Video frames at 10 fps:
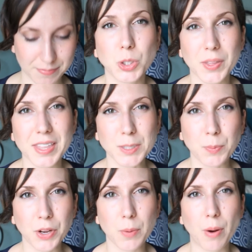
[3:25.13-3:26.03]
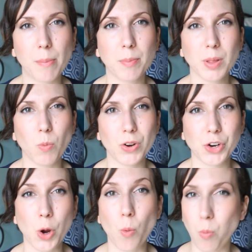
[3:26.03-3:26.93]
So at this point you're probably
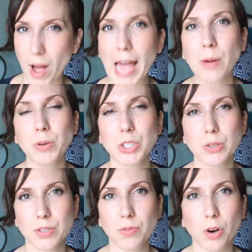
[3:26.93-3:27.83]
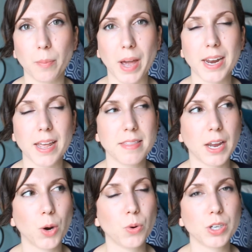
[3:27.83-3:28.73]
wondering why we chose a floor bed and
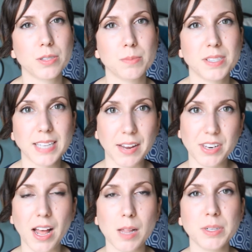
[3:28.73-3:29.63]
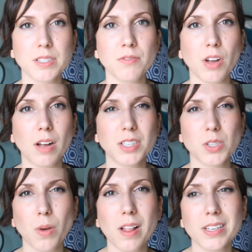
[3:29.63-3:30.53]
there were some safety elements involved
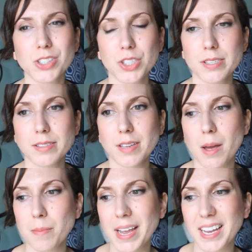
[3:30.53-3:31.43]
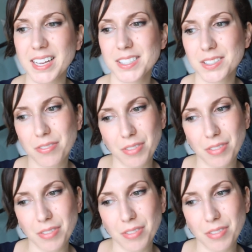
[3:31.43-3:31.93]
as well as just some I guess